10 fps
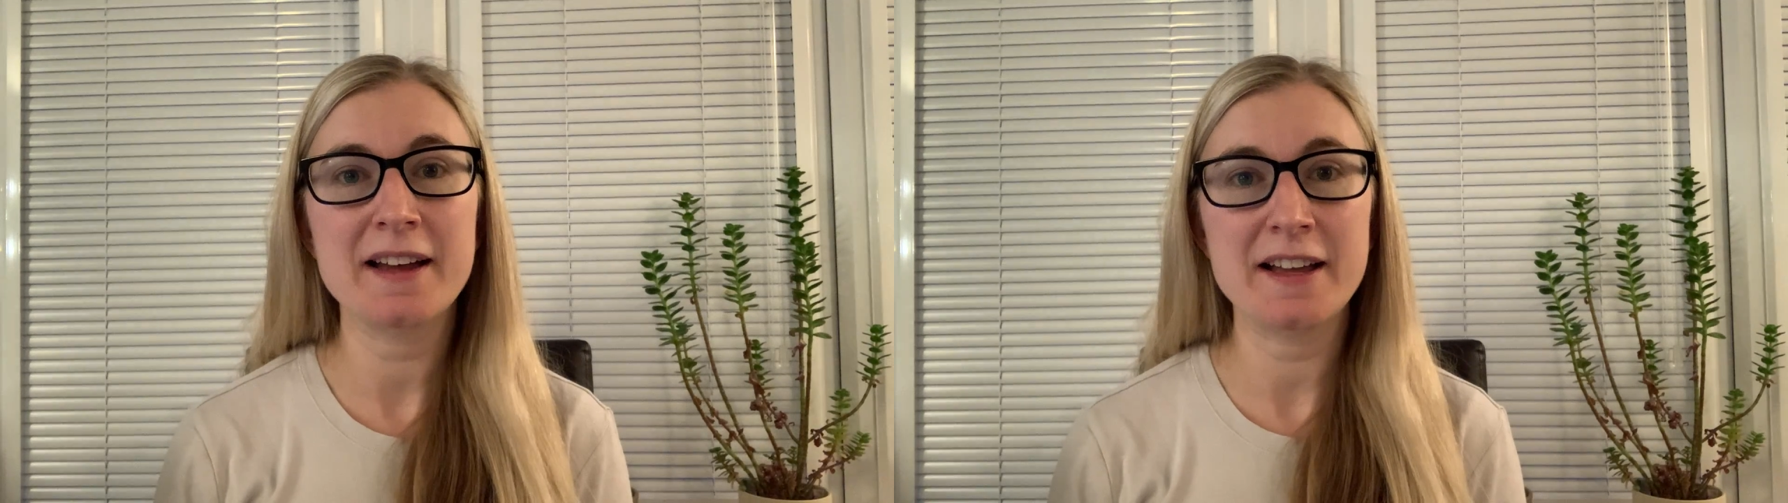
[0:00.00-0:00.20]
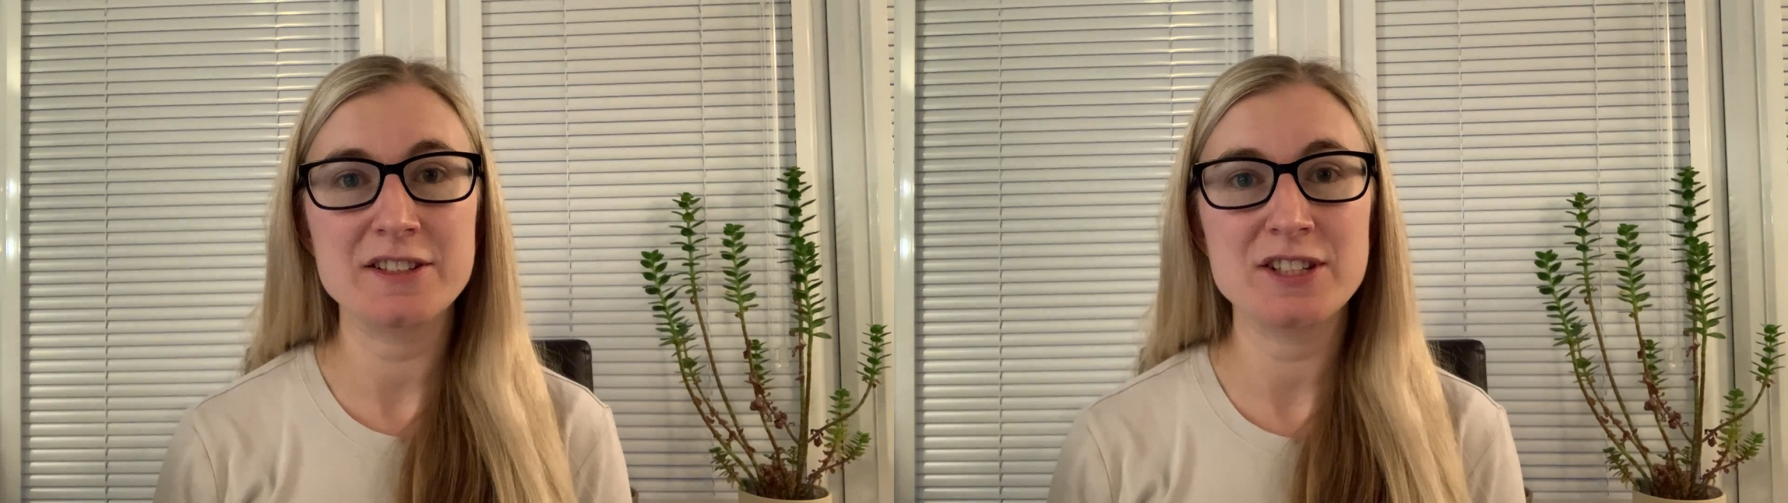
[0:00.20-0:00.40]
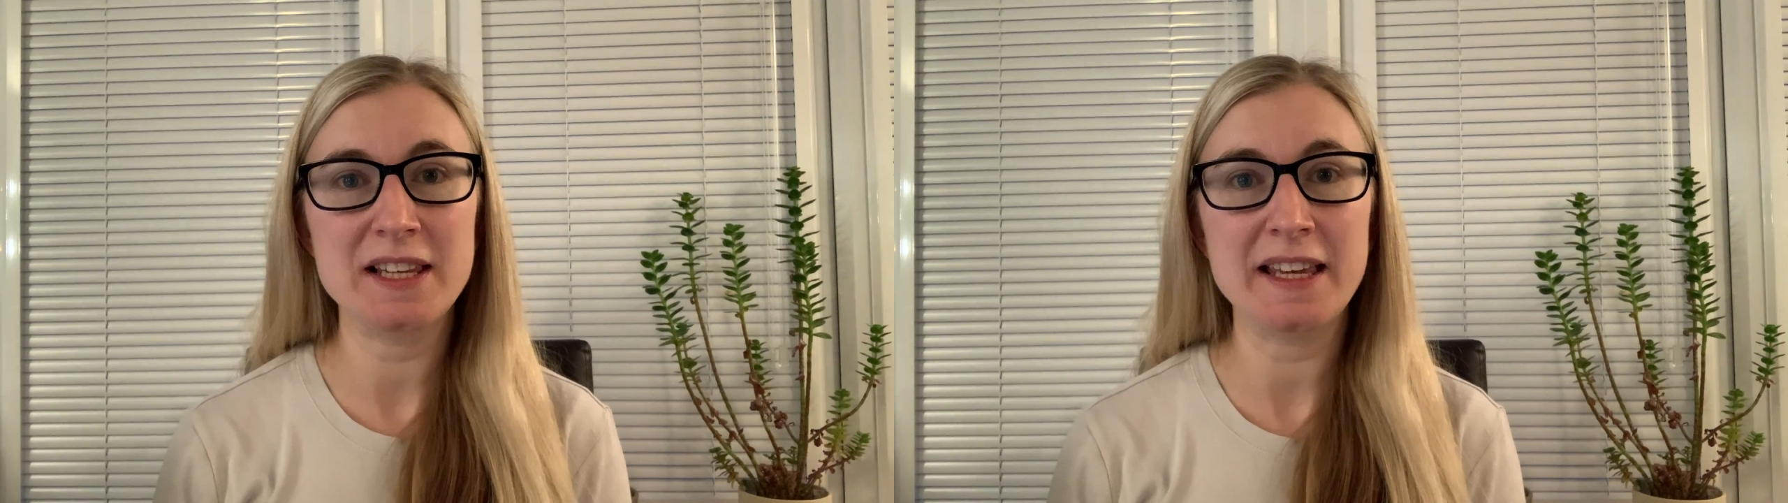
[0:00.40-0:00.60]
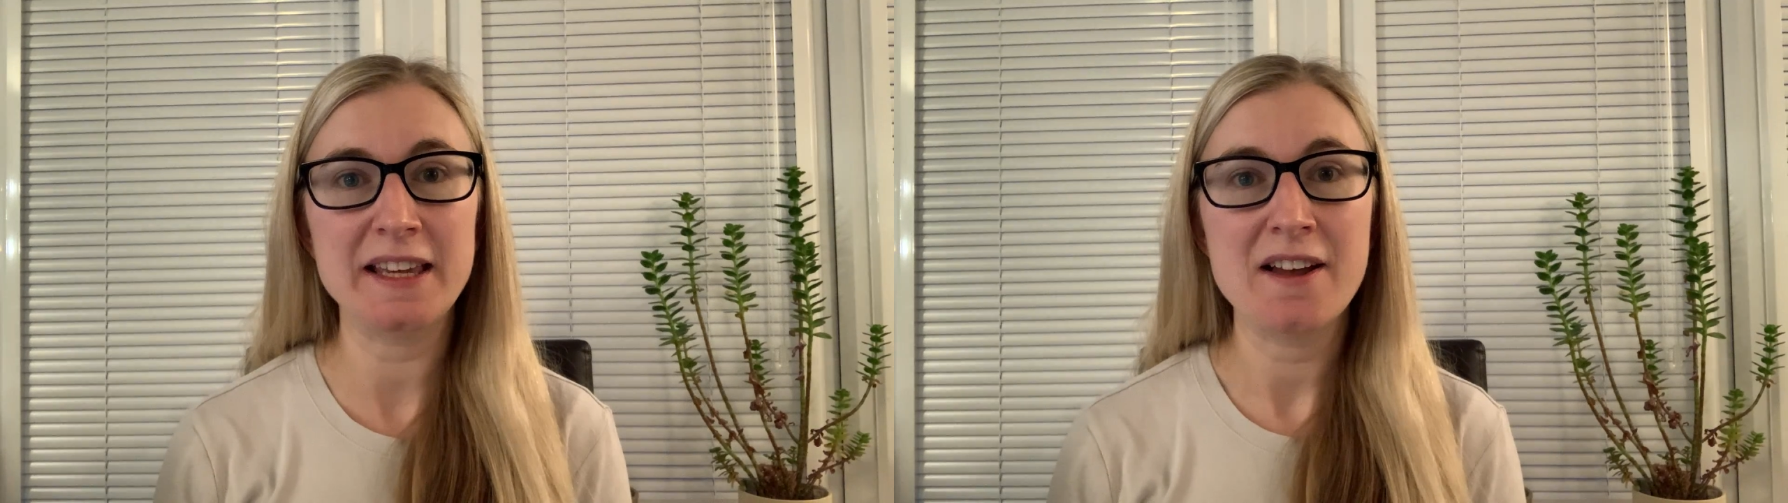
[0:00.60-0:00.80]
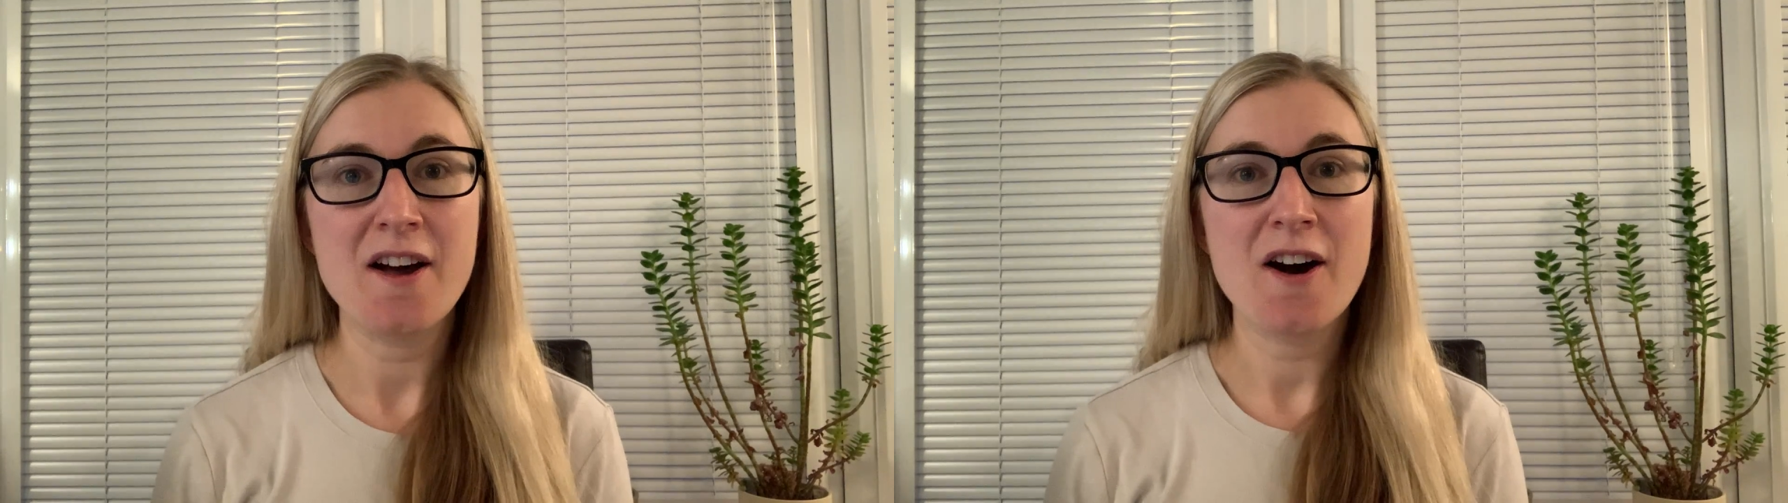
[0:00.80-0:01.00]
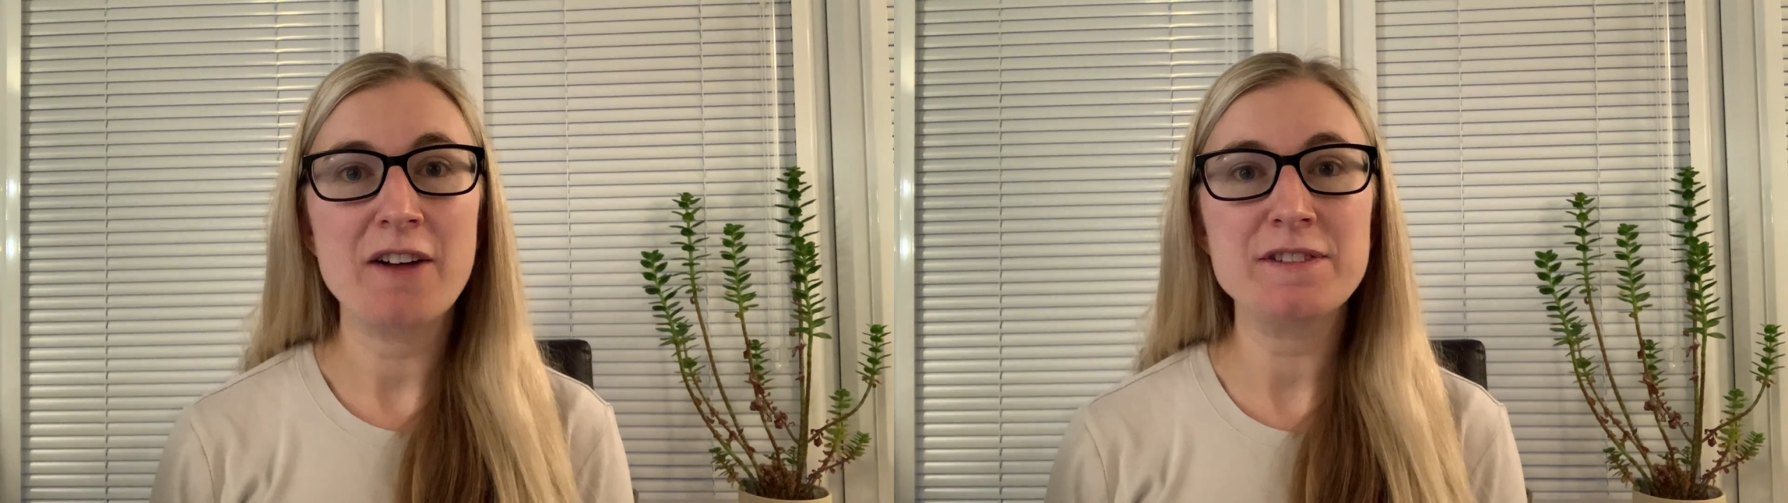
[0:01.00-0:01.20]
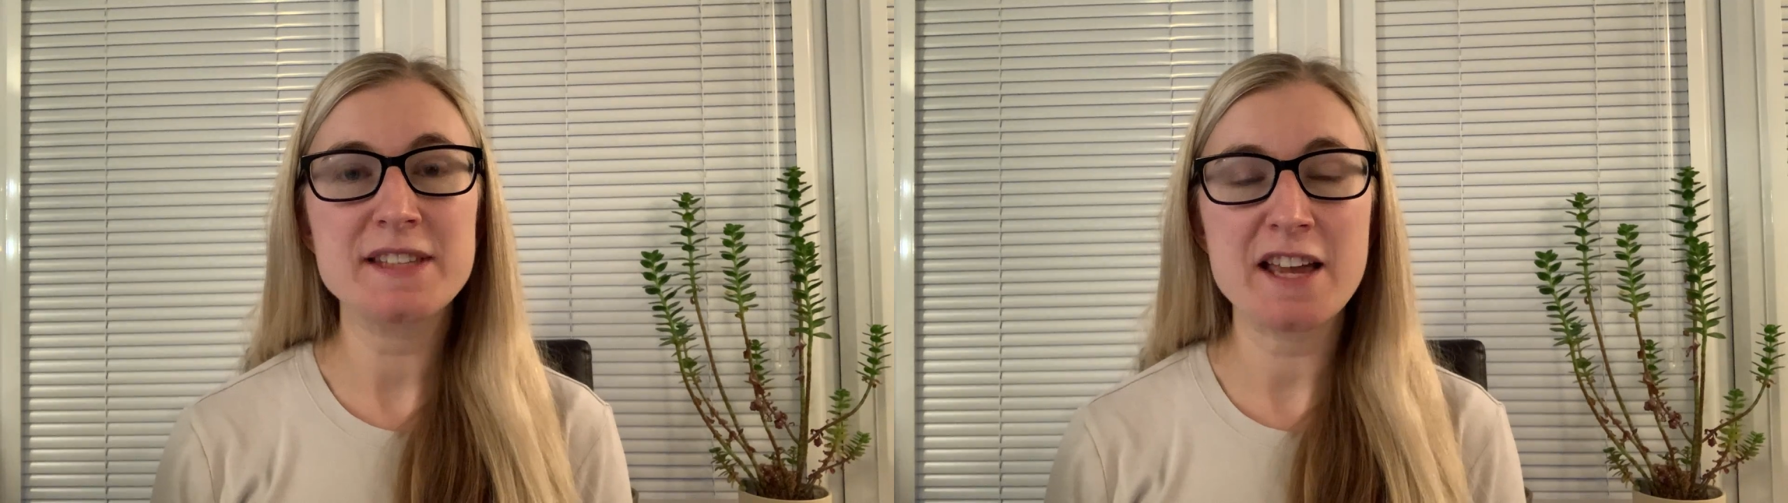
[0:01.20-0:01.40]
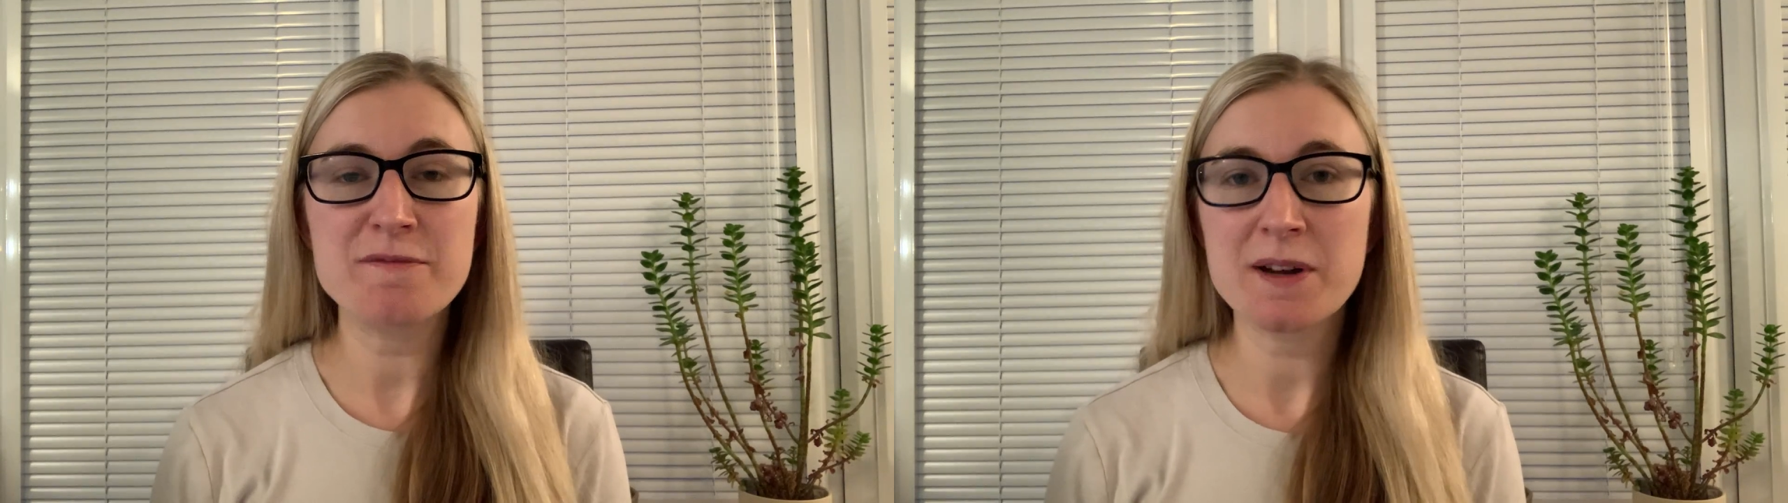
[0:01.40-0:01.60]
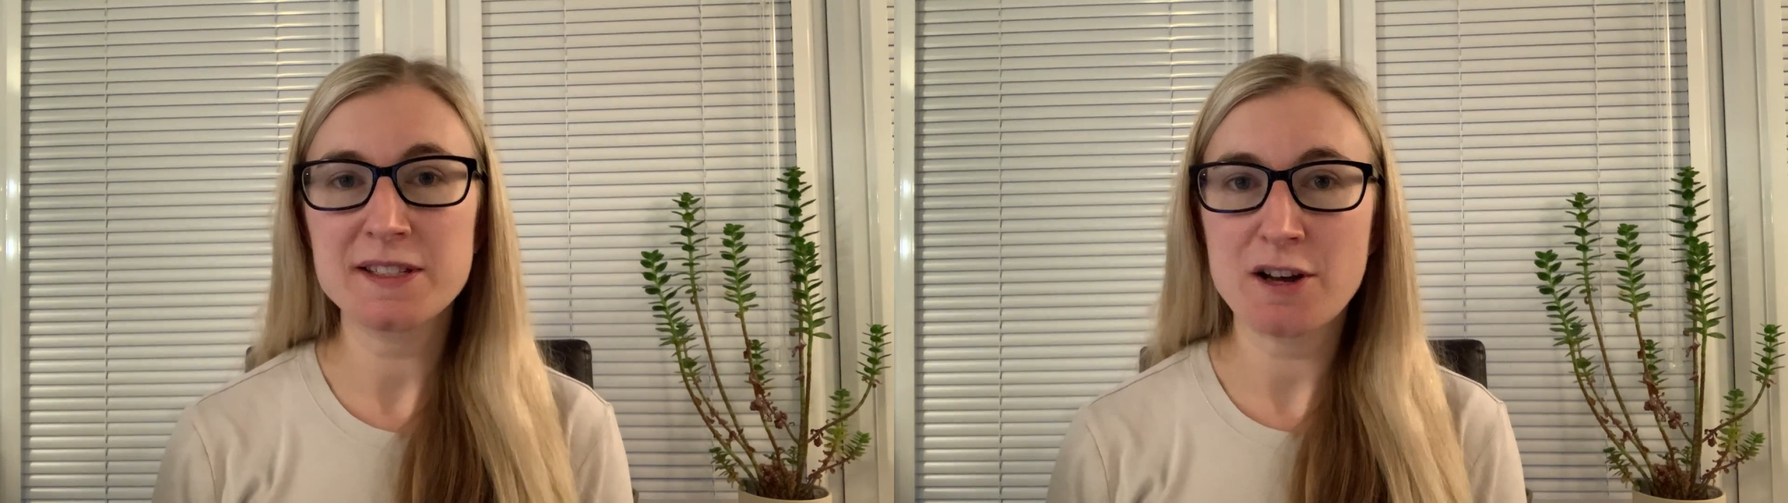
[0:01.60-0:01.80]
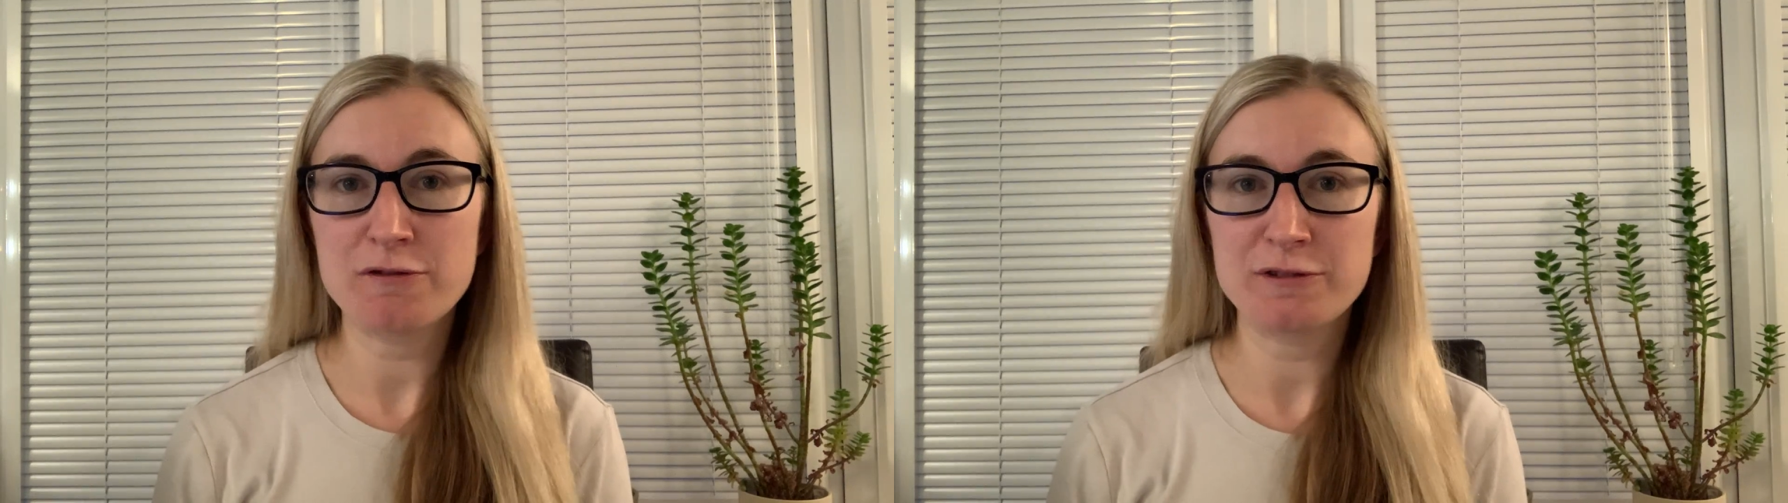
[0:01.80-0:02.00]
actually I've saved myself